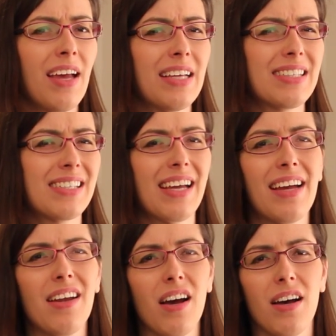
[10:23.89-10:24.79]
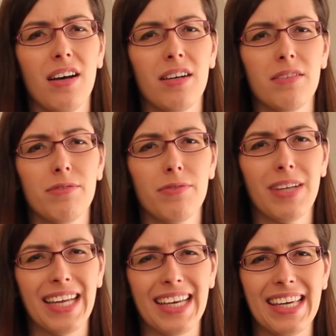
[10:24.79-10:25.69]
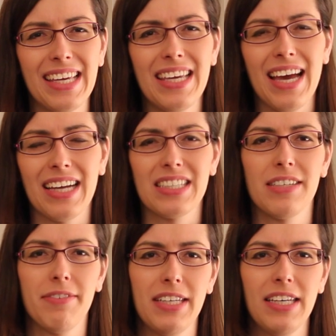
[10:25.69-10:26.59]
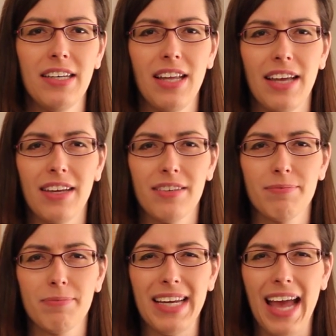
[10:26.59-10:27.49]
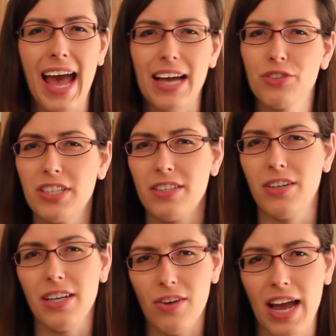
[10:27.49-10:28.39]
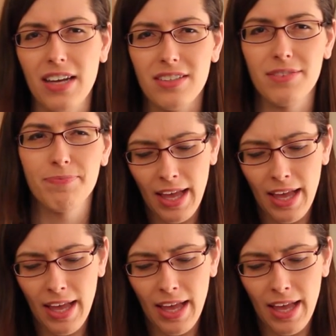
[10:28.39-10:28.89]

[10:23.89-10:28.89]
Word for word: instead of like a key activity like action or interact.